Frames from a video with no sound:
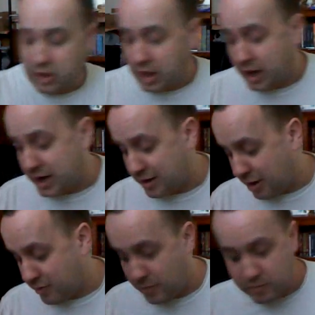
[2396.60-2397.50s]
kind of,
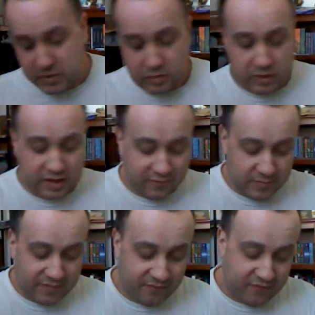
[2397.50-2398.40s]
I remember this one
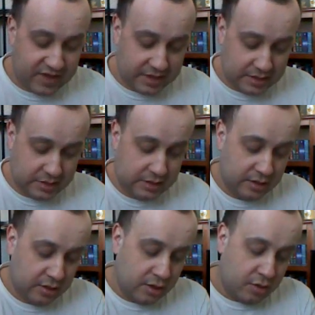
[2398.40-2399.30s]
giving me fits
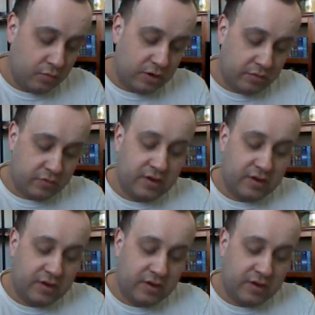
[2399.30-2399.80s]
when I was